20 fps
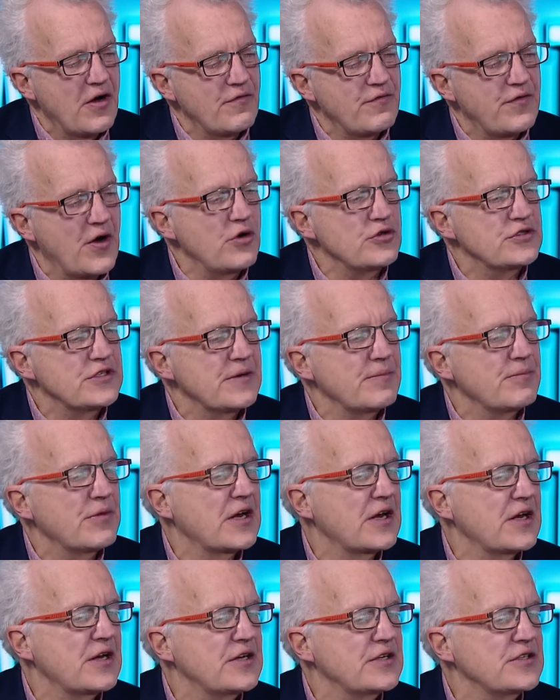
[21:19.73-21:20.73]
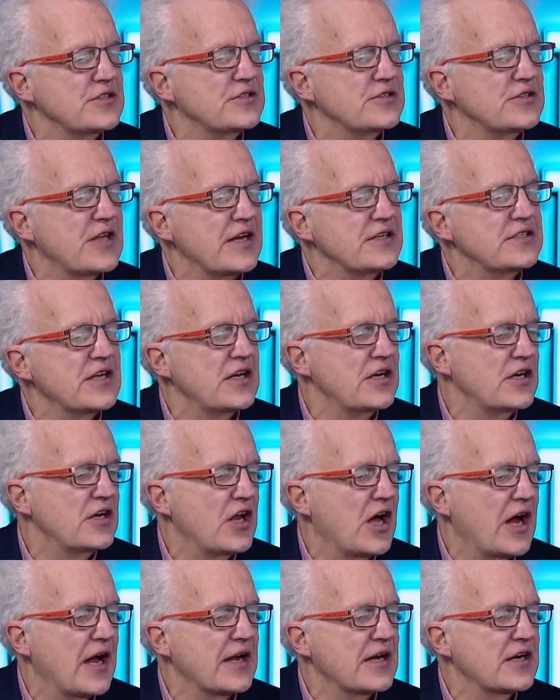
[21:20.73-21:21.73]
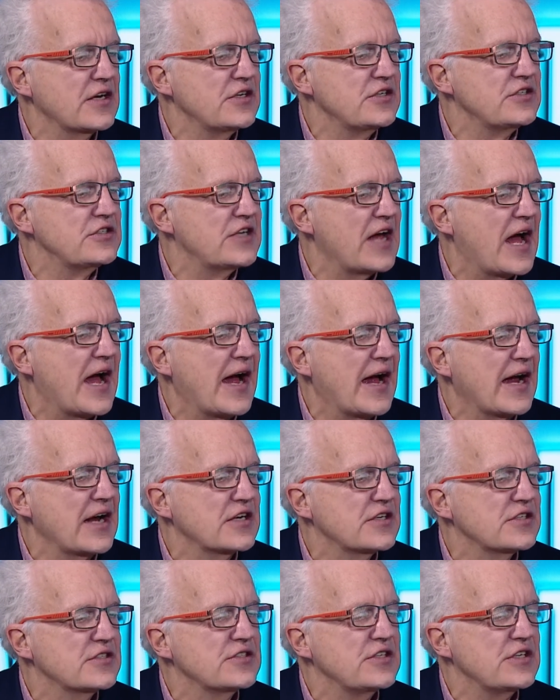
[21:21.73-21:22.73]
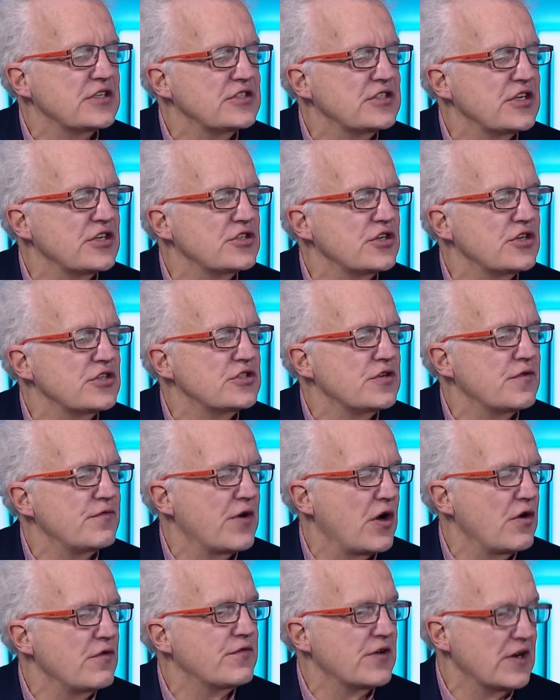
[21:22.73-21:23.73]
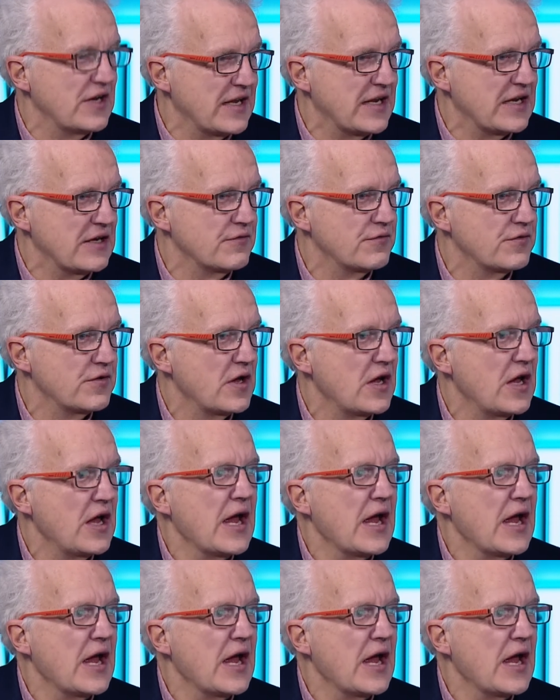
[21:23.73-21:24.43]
voting because they didn't like Zach's decision to vote for Leave.